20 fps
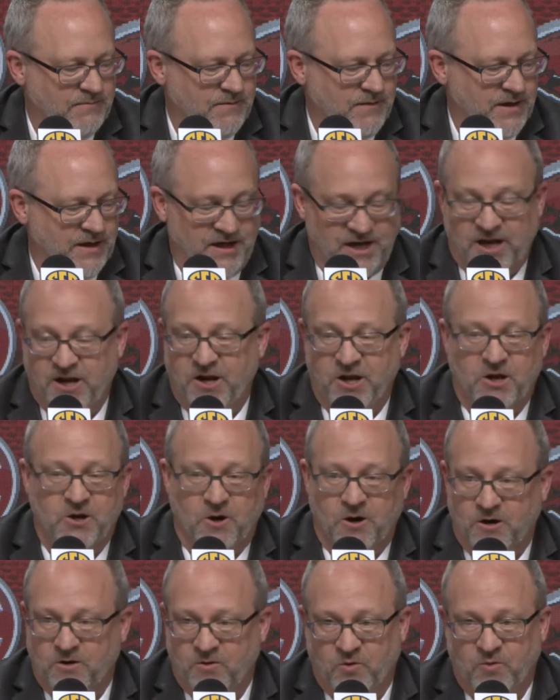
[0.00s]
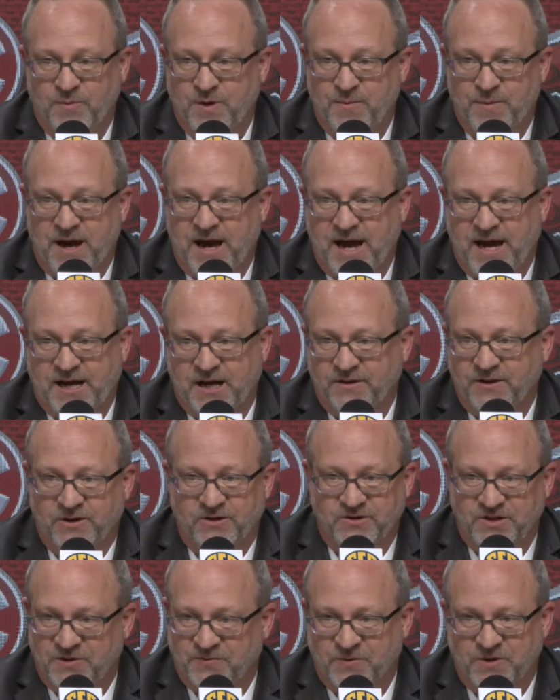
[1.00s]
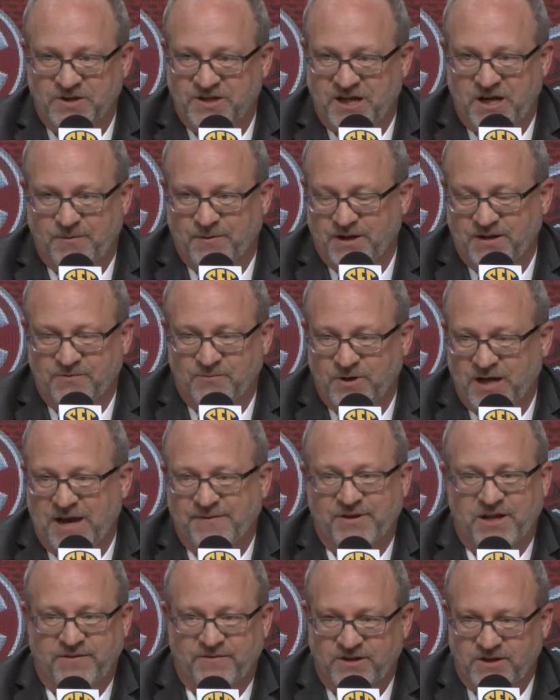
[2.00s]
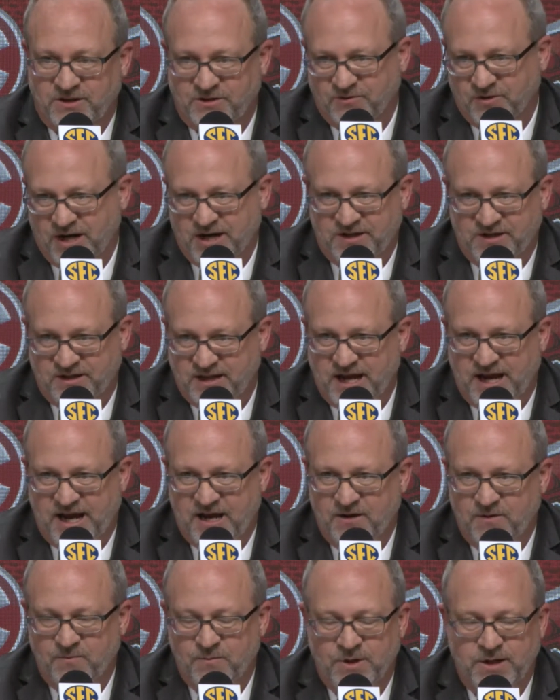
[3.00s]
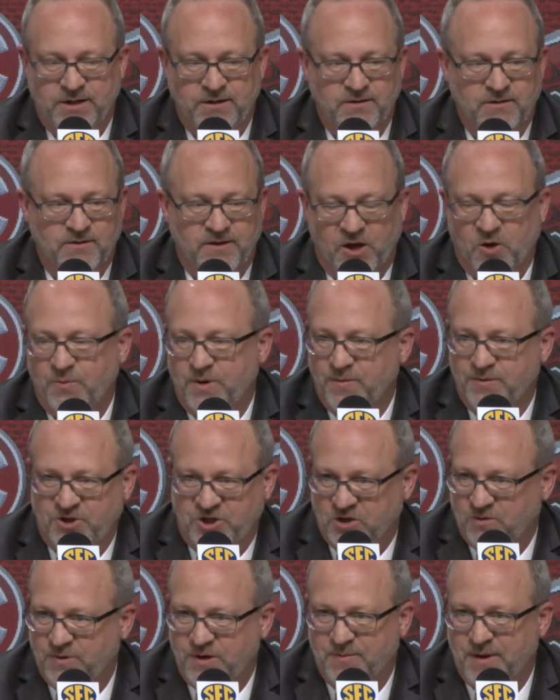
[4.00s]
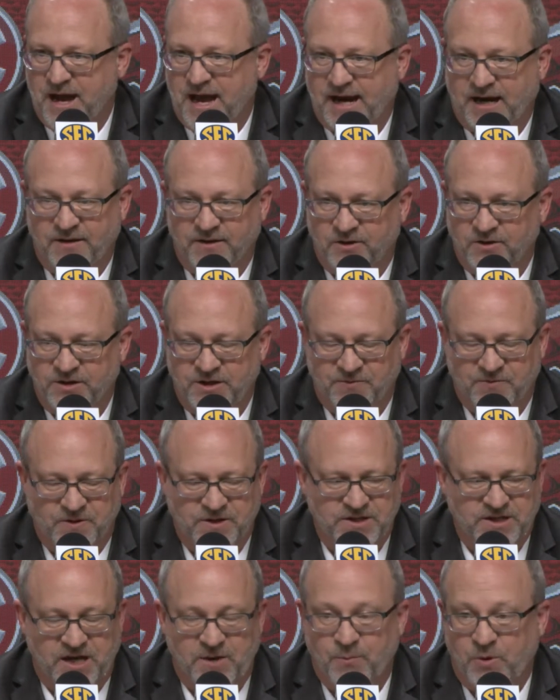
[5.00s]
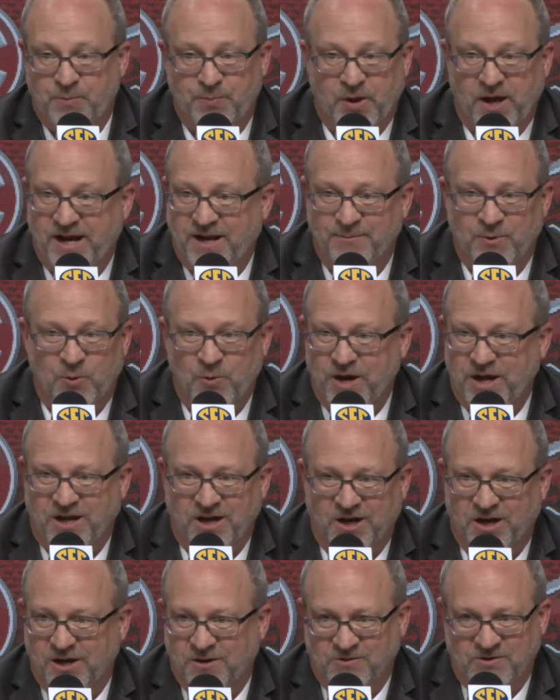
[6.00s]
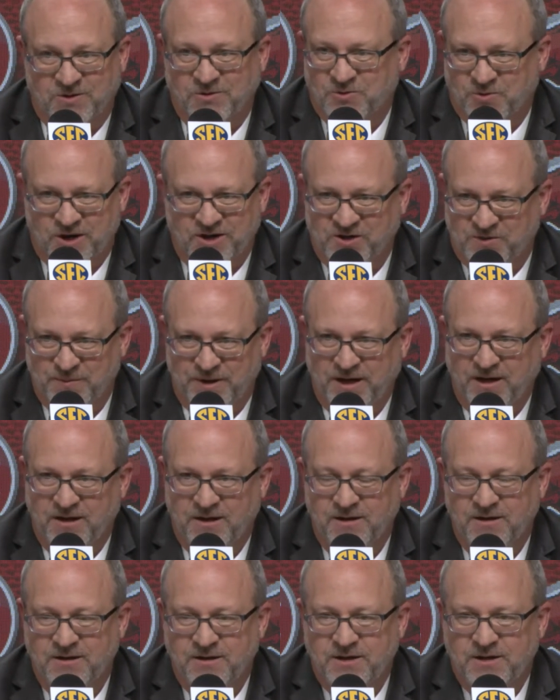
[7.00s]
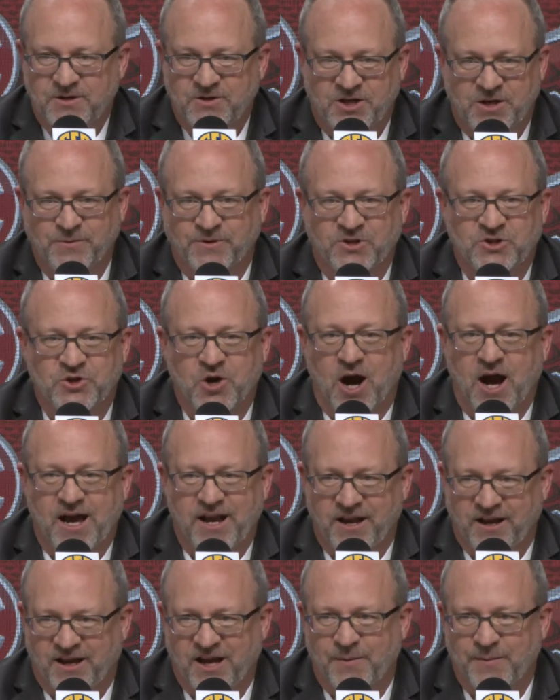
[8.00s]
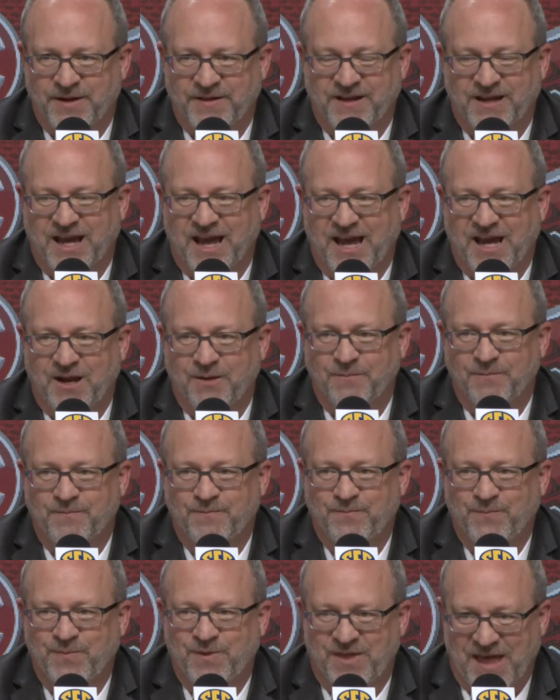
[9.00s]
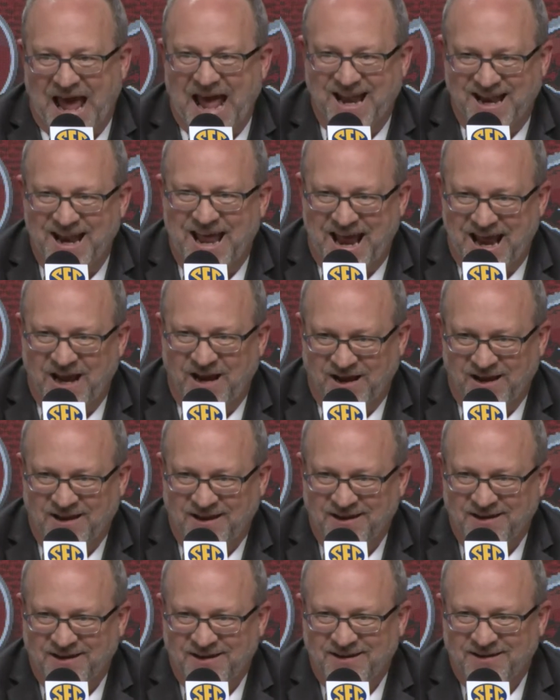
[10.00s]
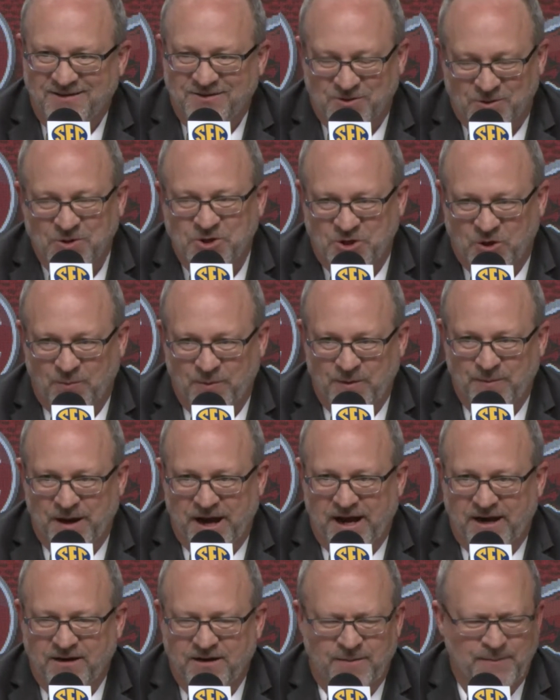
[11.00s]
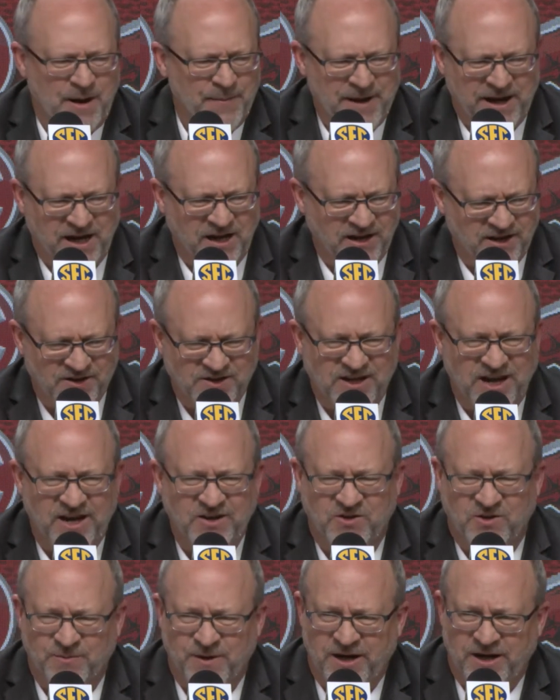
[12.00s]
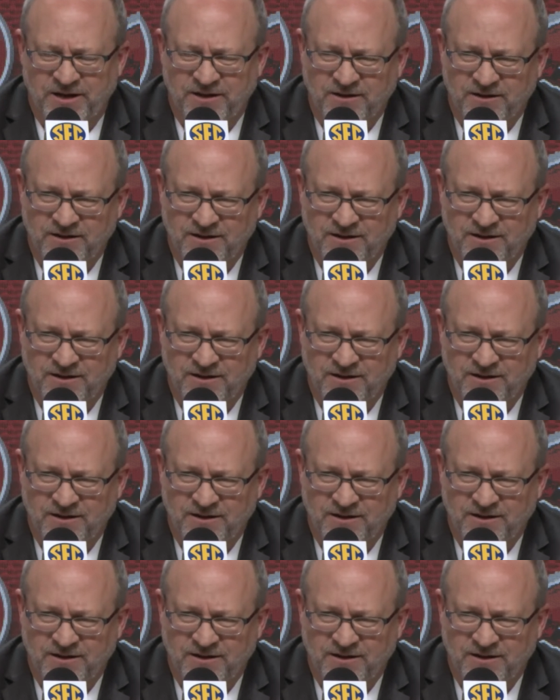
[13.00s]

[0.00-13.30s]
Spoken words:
And Kennedy Carter will be back, and they're a different team. We haven't even addressed that, but she'll be back, and they're a different team. We played them a week ago, so trust me. She was trying to come in the game that day, so she'll be back. Am I making his case or mine?